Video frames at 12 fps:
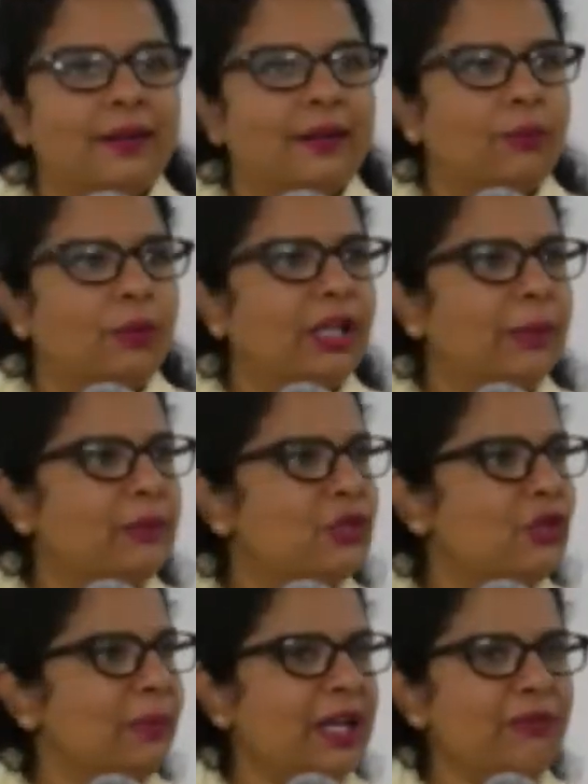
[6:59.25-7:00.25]
What comes to
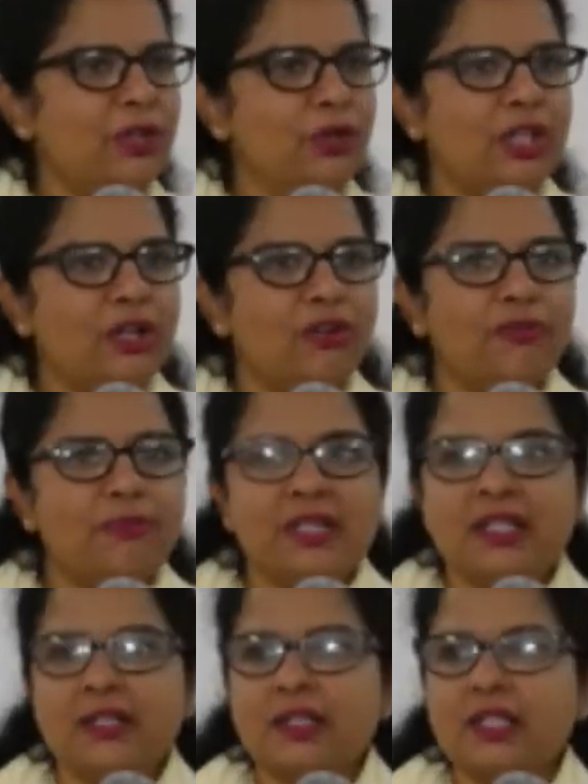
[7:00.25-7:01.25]
your mind when you think of
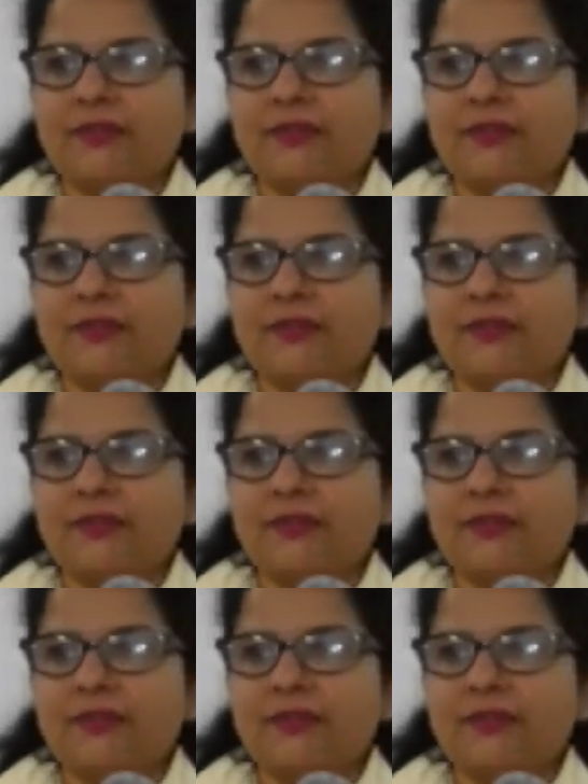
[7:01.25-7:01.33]
Ministers